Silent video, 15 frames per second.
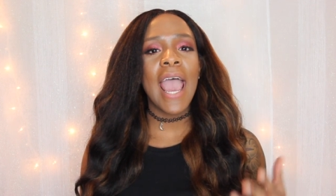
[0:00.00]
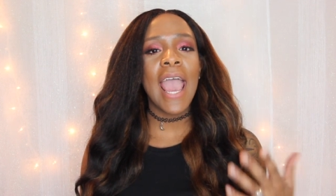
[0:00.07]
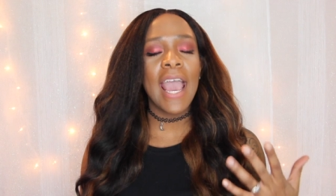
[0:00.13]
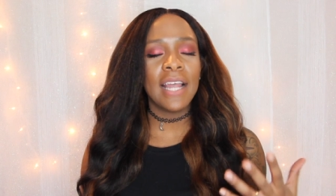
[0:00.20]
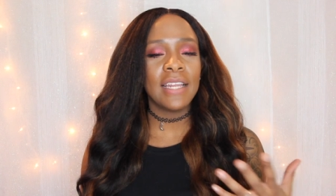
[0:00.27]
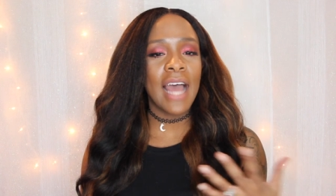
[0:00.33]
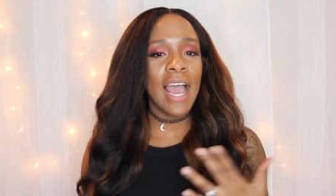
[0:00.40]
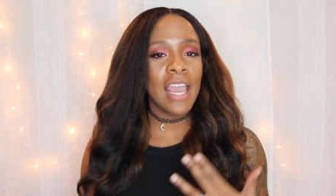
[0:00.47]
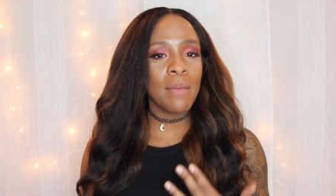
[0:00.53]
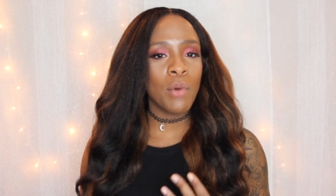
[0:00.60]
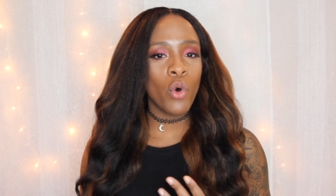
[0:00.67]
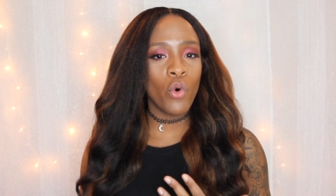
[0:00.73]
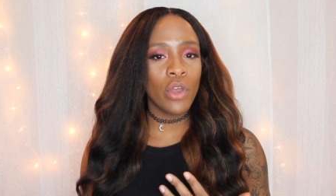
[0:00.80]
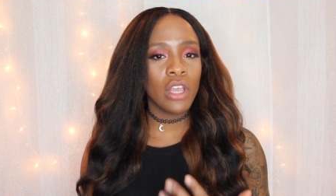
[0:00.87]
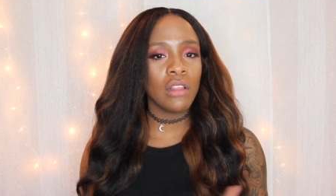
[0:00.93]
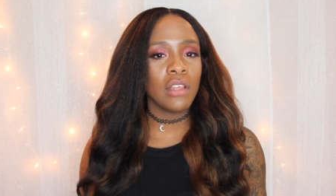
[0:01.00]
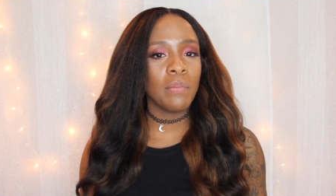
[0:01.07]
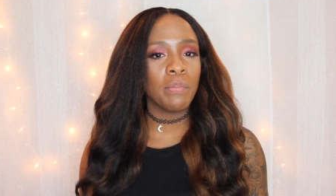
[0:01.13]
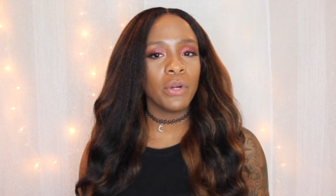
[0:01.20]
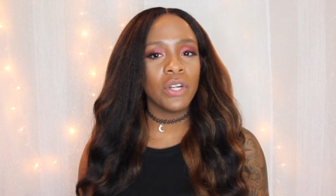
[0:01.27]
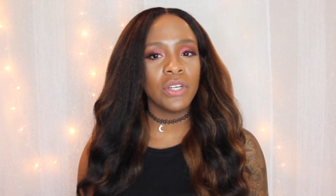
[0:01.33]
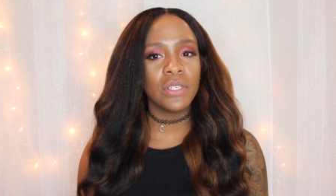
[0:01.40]
And I am an oily
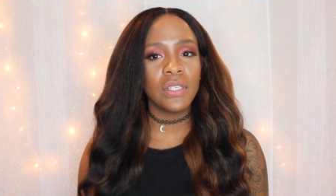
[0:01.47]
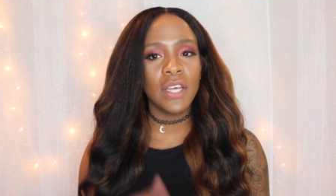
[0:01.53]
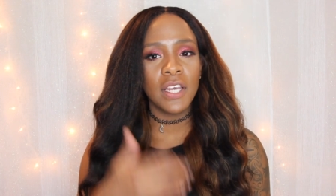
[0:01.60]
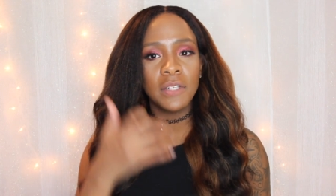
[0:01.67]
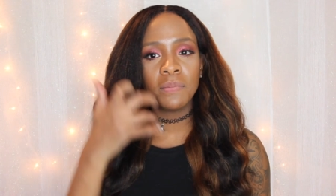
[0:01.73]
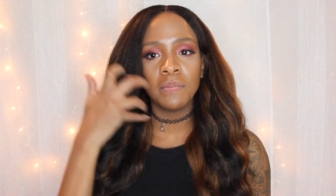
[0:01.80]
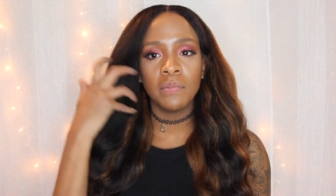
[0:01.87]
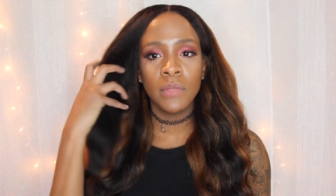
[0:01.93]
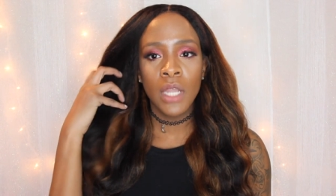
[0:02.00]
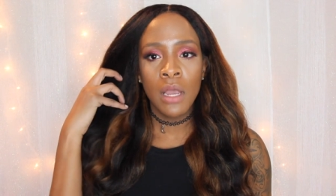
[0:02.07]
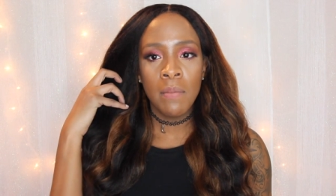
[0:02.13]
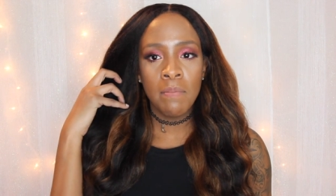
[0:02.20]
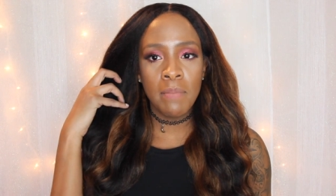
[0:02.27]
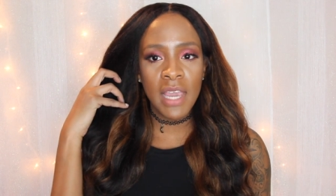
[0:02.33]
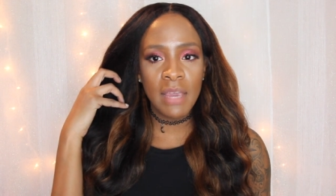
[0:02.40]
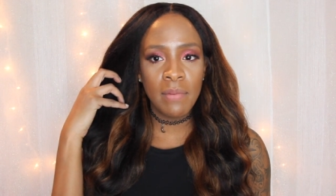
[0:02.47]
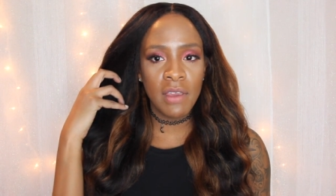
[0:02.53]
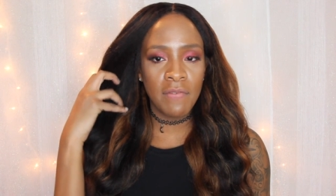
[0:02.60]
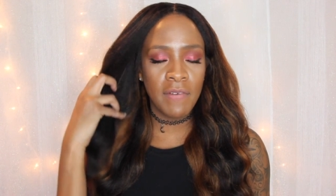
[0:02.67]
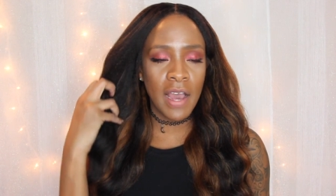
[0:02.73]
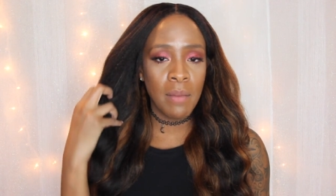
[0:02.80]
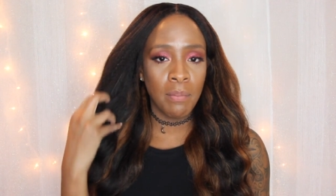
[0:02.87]
person. Maybe
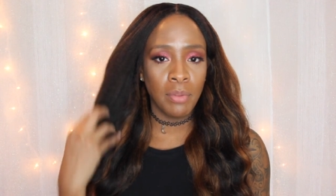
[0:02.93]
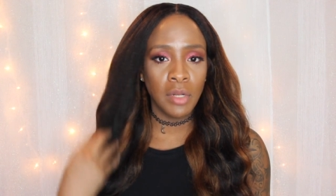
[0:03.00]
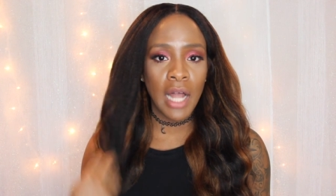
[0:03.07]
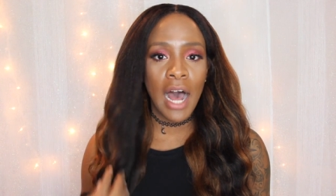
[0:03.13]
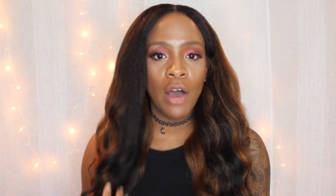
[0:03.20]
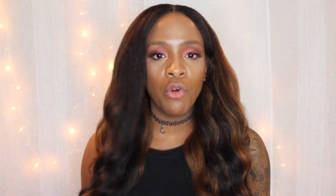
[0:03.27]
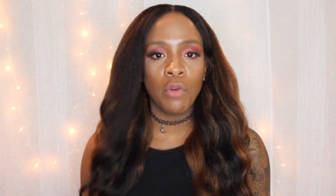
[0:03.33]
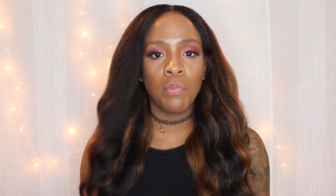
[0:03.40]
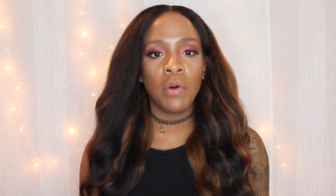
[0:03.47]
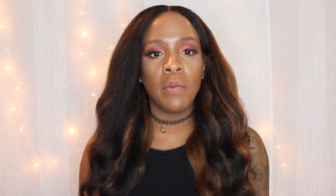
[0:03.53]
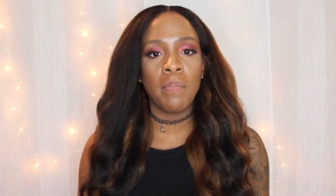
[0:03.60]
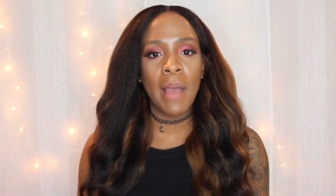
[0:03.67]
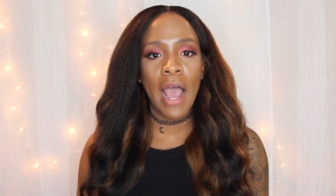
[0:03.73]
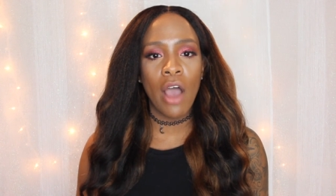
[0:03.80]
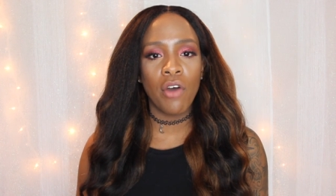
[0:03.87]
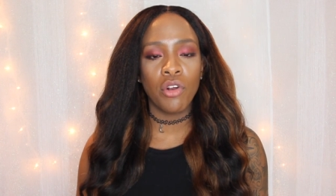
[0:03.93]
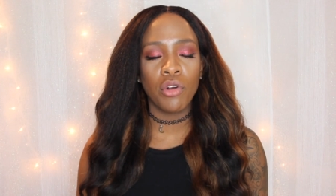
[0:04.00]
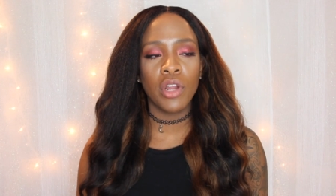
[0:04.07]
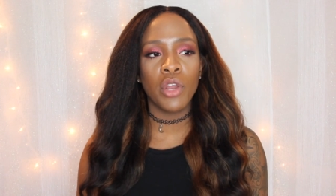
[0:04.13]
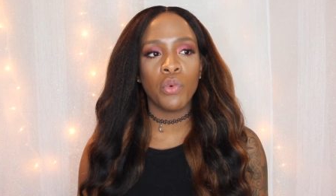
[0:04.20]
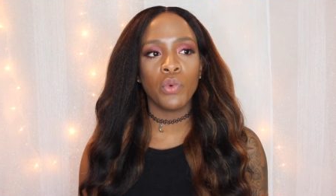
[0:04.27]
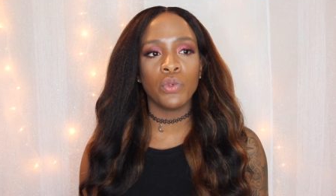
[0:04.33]
if I blot or put
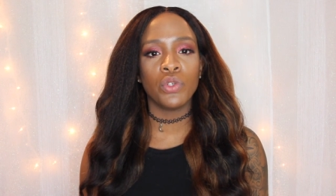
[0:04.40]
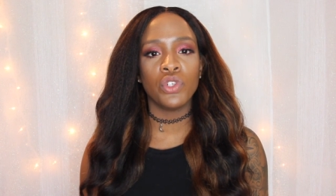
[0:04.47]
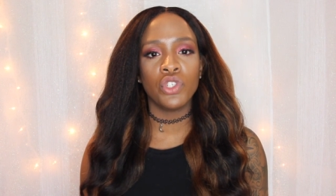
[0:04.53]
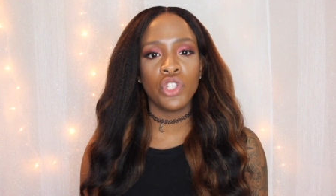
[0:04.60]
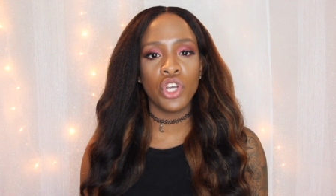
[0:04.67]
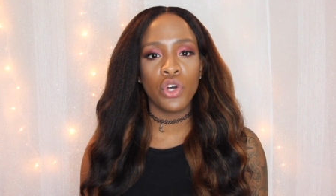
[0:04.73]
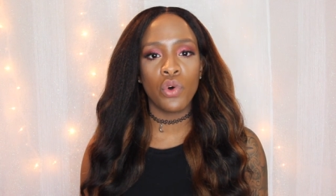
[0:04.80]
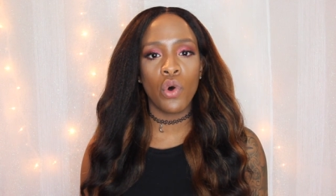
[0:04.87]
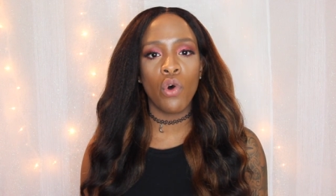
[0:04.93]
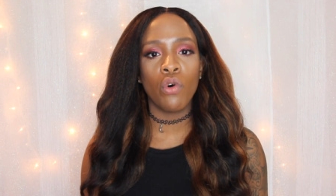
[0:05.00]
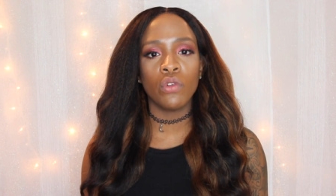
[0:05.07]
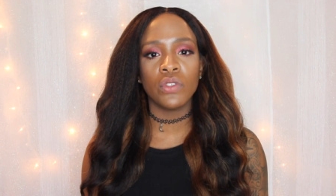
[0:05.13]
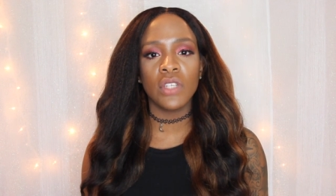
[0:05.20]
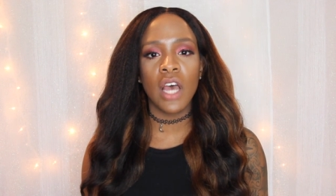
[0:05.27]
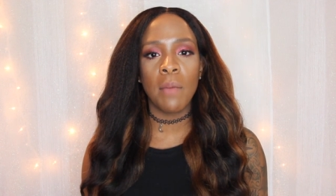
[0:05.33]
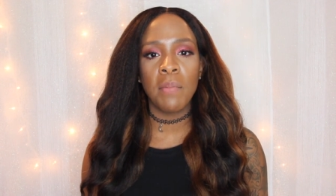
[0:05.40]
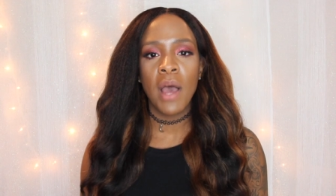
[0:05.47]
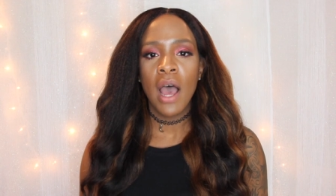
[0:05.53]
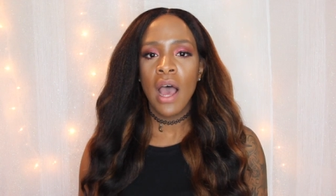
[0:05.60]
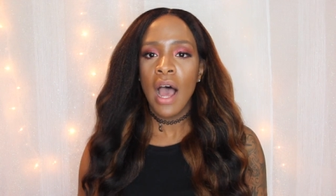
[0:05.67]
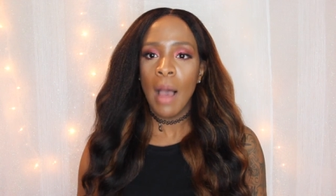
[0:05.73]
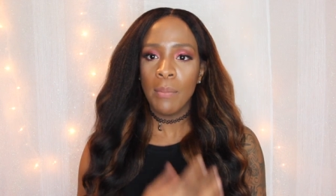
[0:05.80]
powder, it will still hold up.
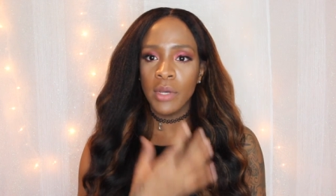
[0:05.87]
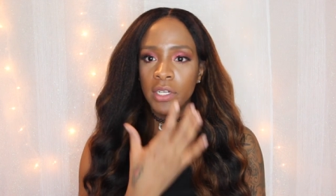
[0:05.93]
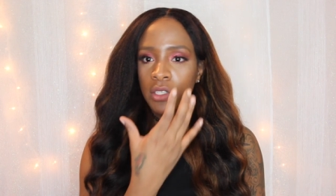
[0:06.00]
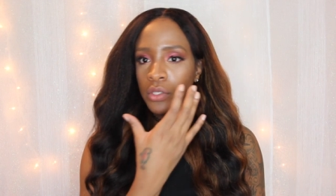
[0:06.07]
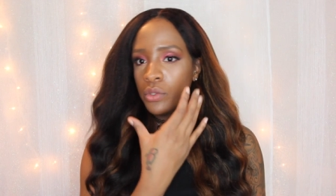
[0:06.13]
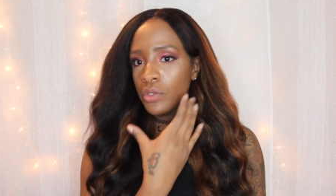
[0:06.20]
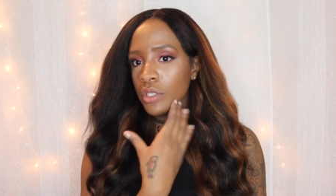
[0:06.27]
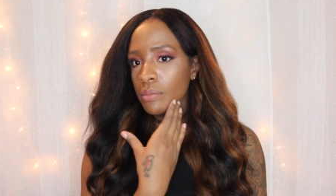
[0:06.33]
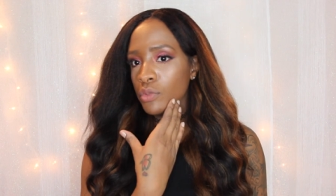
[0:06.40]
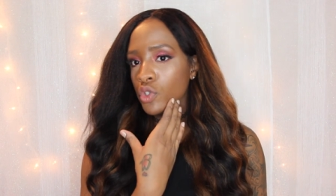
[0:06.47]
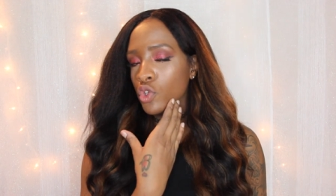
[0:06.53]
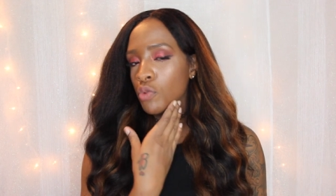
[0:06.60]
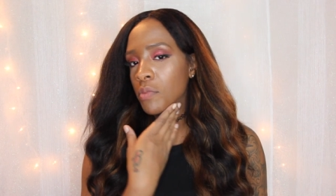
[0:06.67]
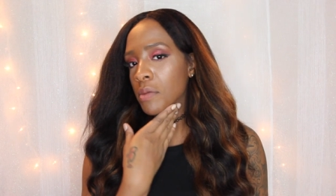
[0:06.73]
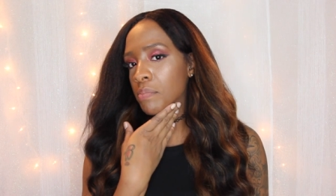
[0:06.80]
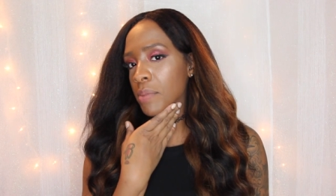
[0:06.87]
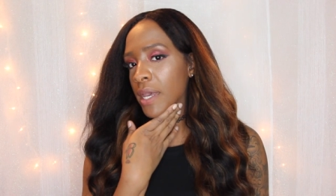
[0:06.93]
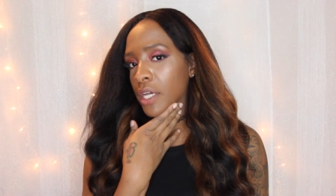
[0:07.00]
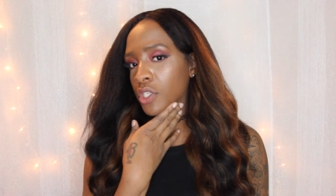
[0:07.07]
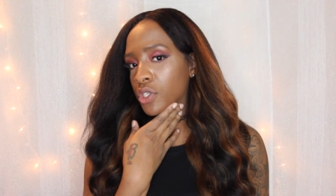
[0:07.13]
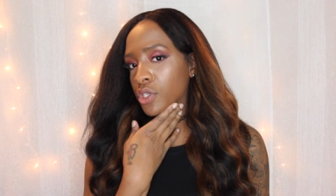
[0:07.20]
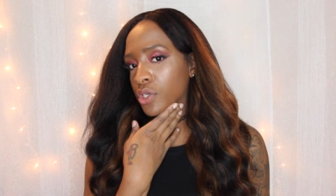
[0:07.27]
I'm gonna do some zoom in
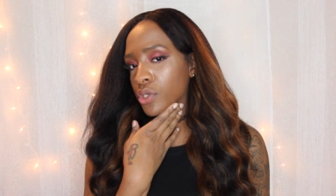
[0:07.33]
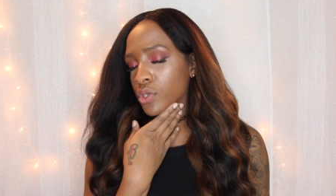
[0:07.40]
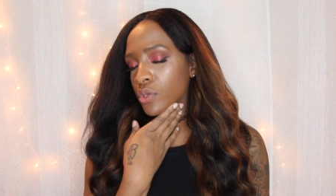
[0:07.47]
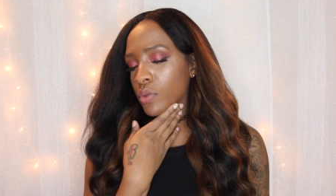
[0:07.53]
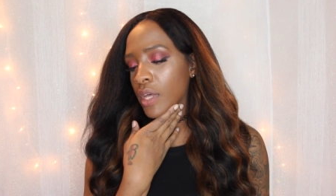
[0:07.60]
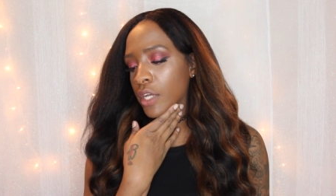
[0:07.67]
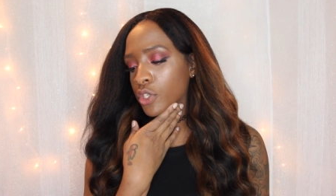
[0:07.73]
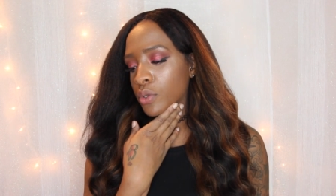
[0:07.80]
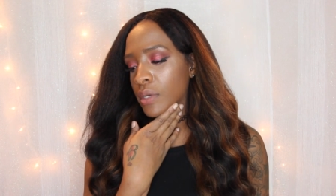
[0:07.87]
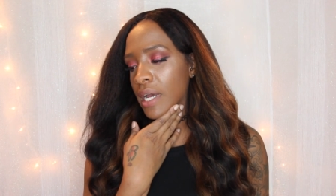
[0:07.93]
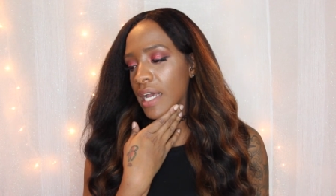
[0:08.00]
pictures so that you